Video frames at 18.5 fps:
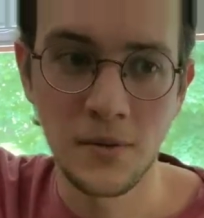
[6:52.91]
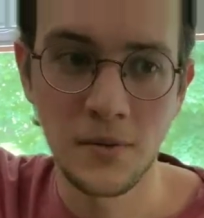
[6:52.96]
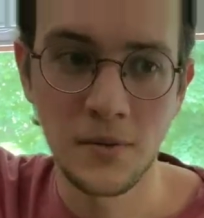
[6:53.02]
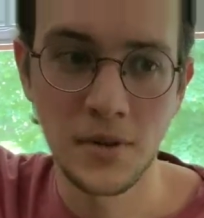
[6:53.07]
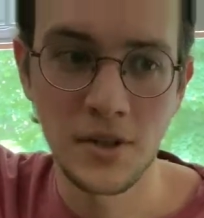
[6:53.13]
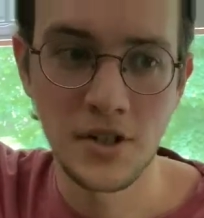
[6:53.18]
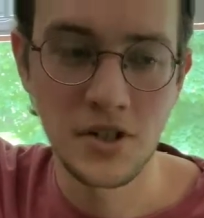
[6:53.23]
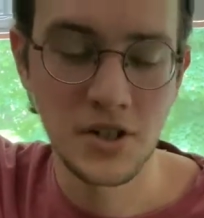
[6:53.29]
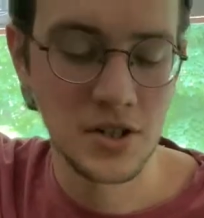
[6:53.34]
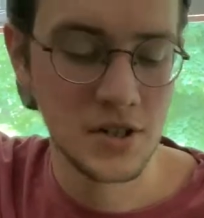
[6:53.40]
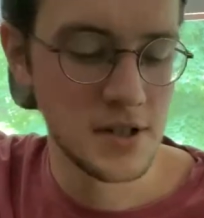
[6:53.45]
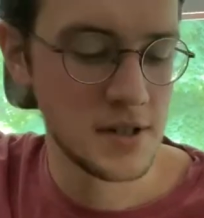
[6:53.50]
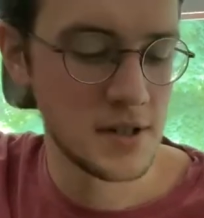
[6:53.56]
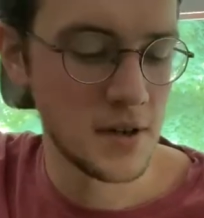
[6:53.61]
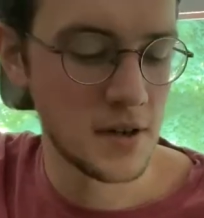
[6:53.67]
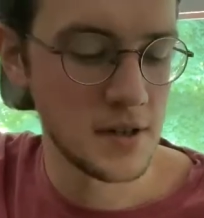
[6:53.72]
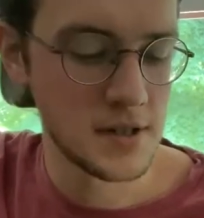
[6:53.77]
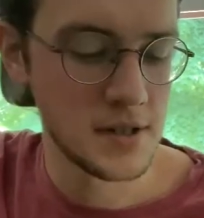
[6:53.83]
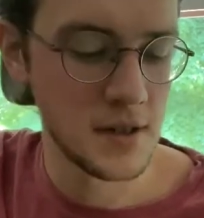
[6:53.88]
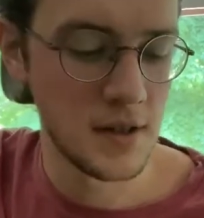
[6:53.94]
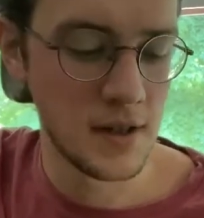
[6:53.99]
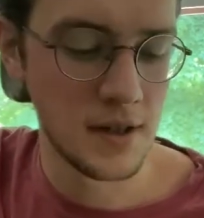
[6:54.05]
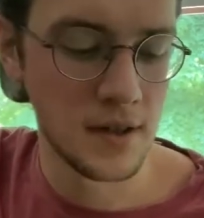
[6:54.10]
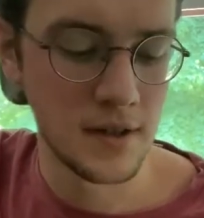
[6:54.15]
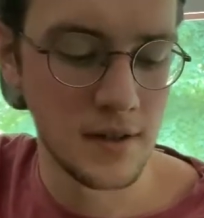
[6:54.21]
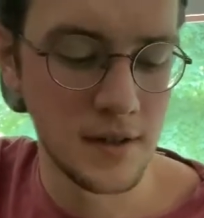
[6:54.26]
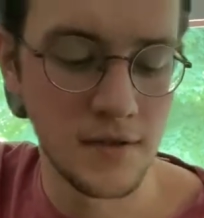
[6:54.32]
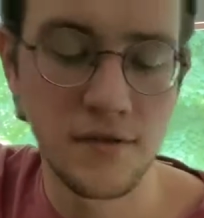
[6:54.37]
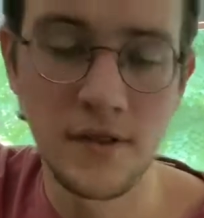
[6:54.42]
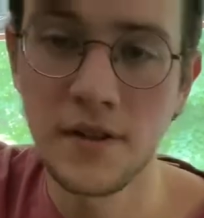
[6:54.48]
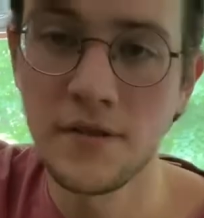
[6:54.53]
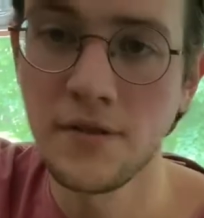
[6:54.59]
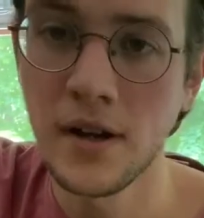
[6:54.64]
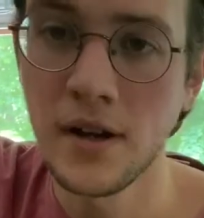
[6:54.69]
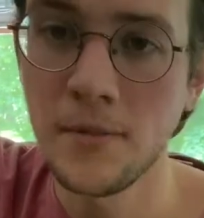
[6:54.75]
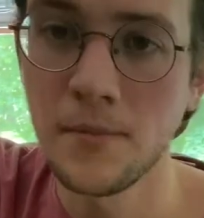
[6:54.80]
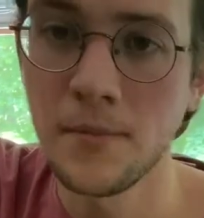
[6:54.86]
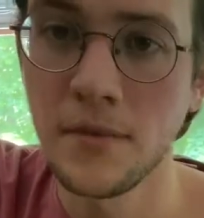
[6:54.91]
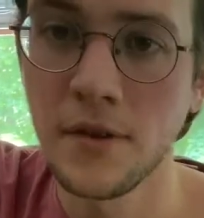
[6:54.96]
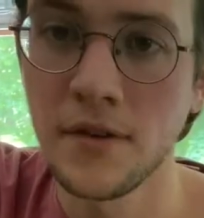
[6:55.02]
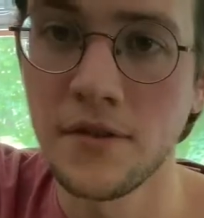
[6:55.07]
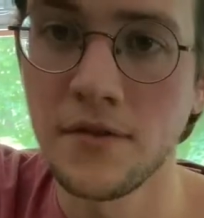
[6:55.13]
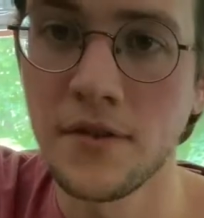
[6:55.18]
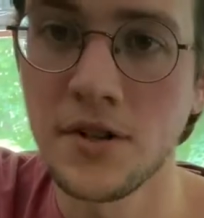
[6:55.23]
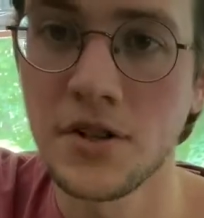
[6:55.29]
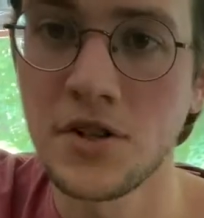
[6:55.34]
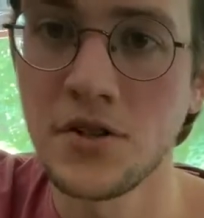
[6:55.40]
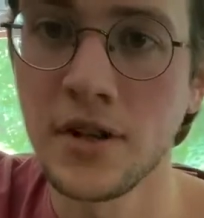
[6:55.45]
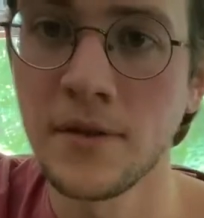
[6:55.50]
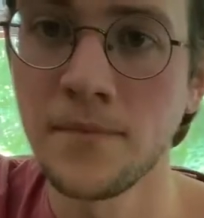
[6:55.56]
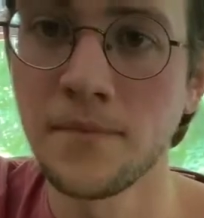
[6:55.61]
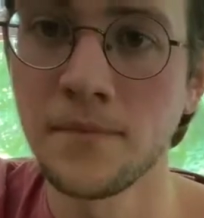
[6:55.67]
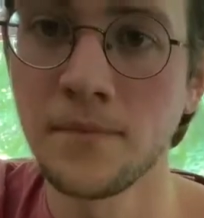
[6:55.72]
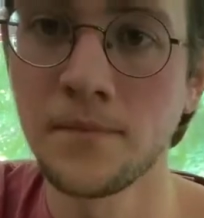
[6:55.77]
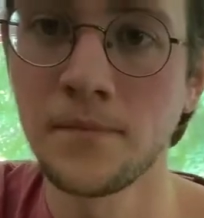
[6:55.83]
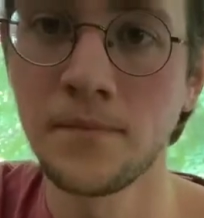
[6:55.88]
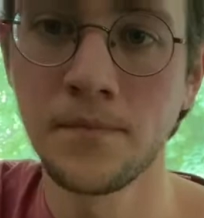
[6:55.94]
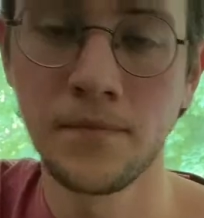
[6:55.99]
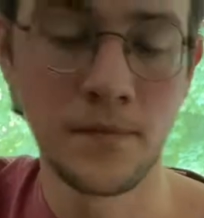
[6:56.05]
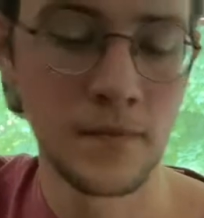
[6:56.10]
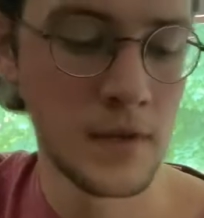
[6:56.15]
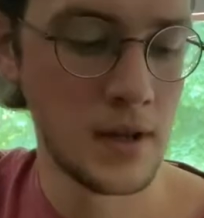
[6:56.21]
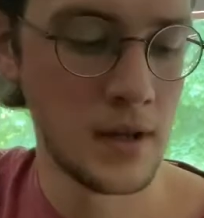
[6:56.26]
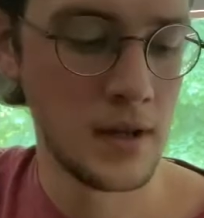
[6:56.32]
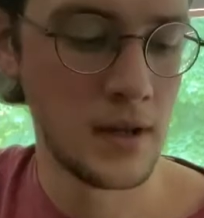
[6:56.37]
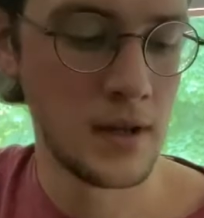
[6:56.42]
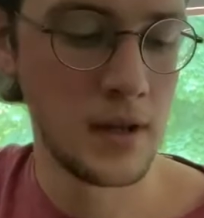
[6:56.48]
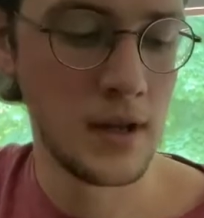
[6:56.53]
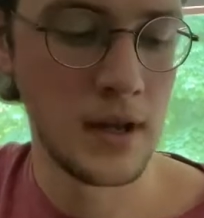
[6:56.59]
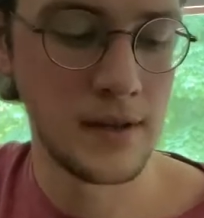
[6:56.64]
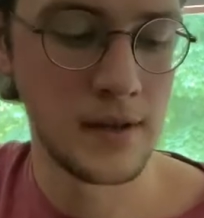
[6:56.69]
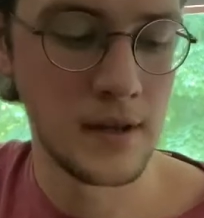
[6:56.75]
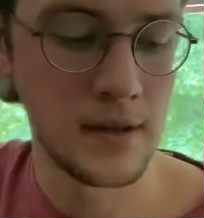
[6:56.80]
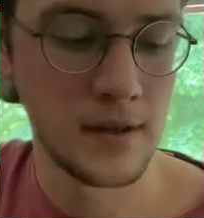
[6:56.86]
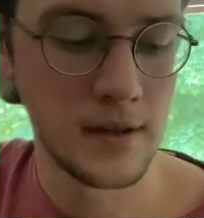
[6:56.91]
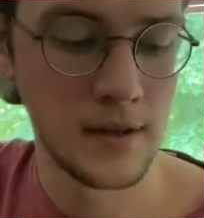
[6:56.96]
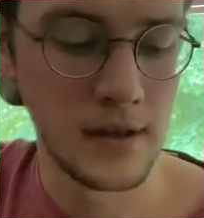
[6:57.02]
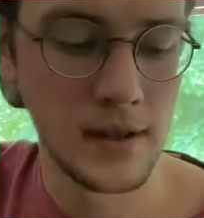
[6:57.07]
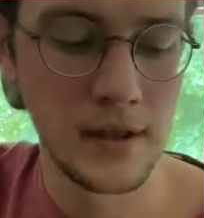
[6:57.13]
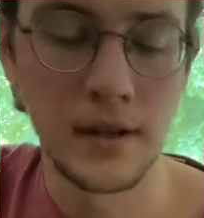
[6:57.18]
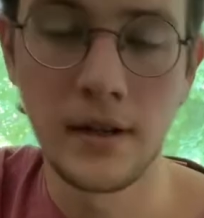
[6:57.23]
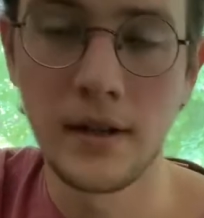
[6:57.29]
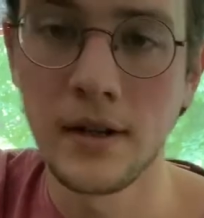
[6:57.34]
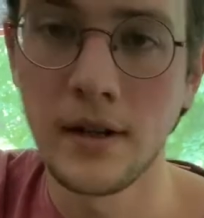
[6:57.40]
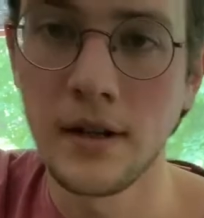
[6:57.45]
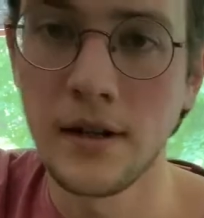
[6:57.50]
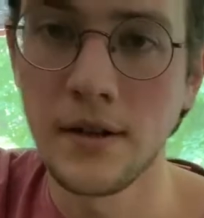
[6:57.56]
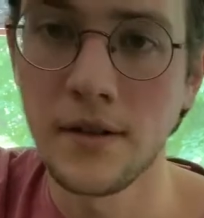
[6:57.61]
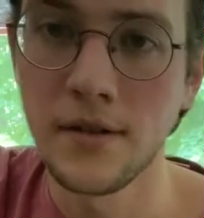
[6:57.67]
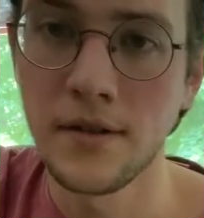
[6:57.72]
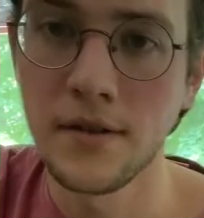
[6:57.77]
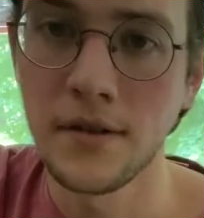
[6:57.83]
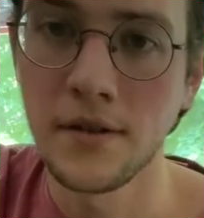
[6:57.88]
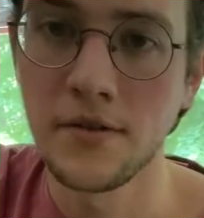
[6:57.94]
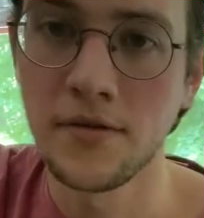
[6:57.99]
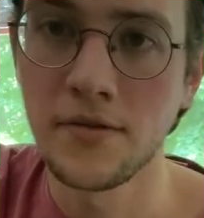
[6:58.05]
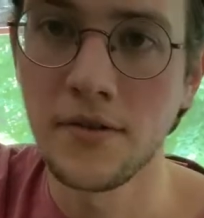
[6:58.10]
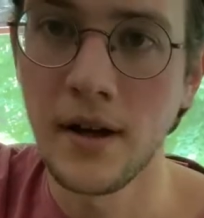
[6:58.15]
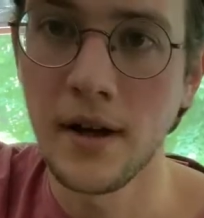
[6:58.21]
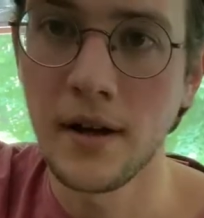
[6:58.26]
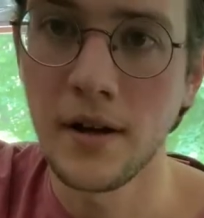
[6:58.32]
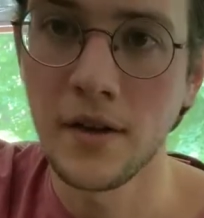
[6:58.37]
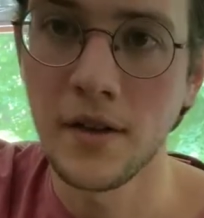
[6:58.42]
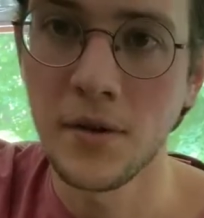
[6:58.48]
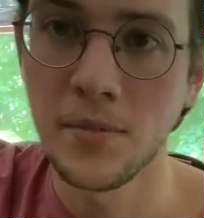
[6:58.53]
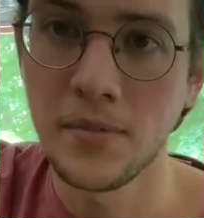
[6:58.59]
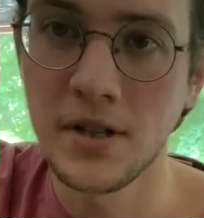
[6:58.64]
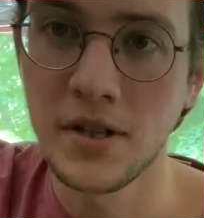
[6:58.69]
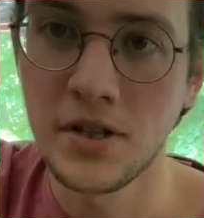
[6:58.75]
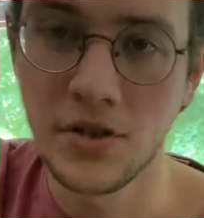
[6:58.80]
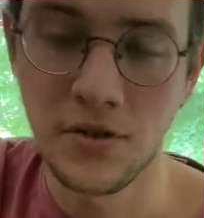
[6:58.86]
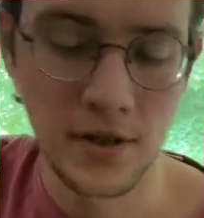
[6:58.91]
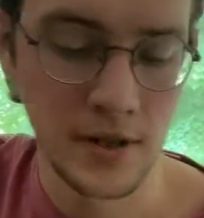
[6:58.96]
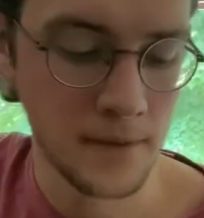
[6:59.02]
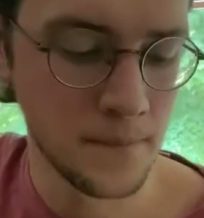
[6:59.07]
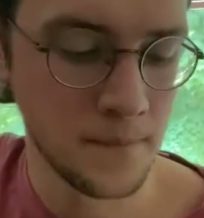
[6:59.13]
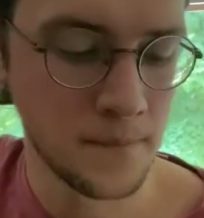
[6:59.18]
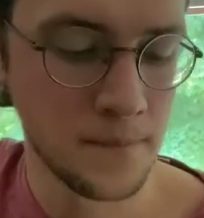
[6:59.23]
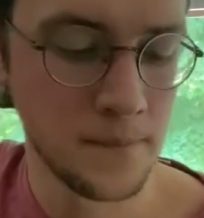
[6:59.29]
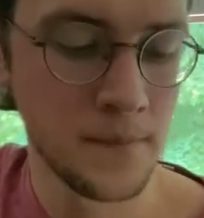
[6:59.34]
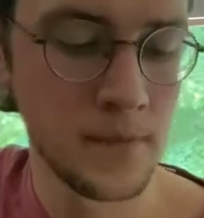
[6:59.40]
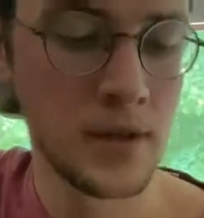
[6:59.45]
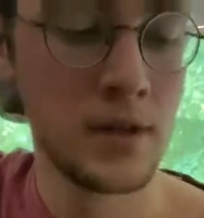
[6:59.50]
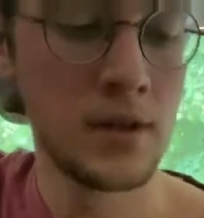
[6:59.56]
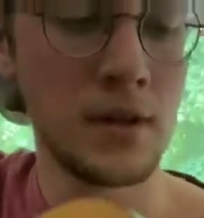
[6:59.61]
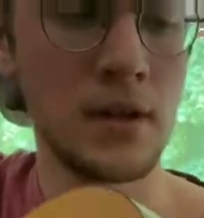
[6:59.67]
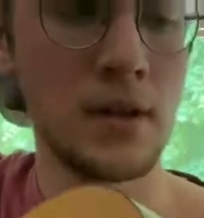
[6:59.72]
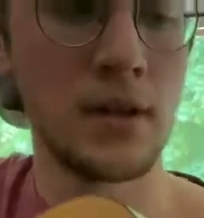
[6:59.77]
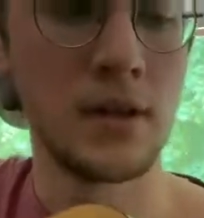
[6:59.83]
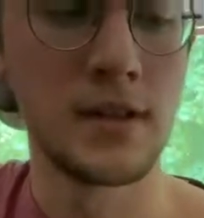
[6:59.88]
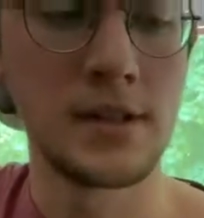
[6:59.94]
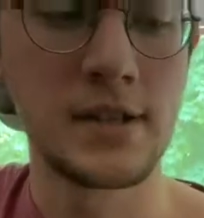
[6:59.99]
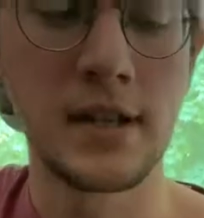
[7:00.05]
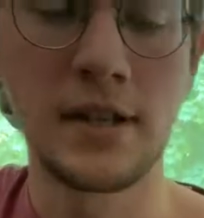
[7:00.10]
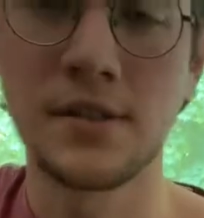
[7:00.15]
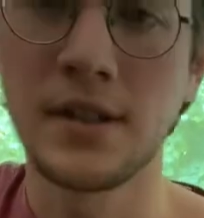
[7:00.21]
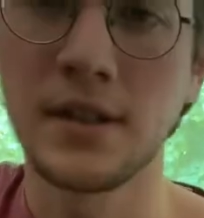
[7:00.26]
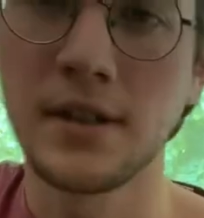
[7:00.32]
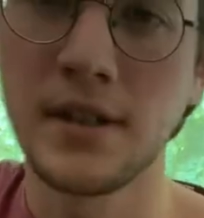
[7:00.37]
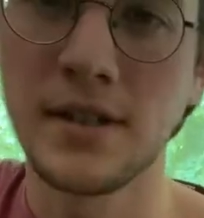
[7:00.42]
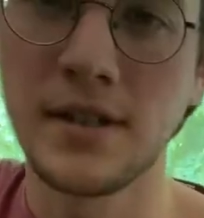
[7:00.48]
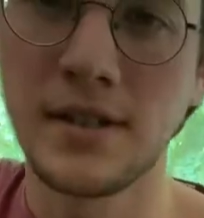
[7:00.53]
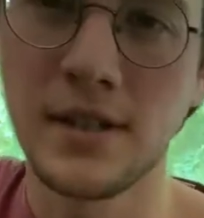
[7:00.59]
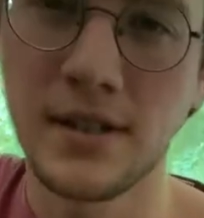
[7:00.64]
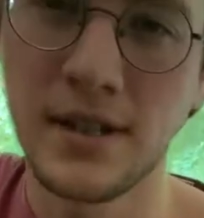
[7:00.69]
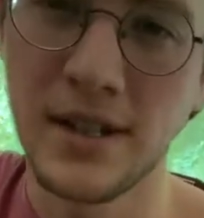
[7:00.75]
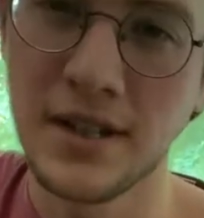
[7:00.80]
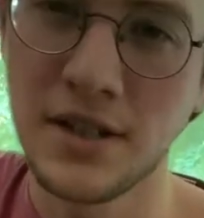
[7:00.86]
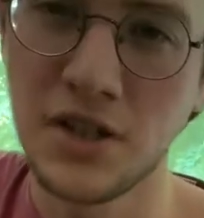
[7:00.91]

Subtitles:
which starts on the 5th fret on the first string, and then the 3rd fret on the B string. And it sounds like this. It's like a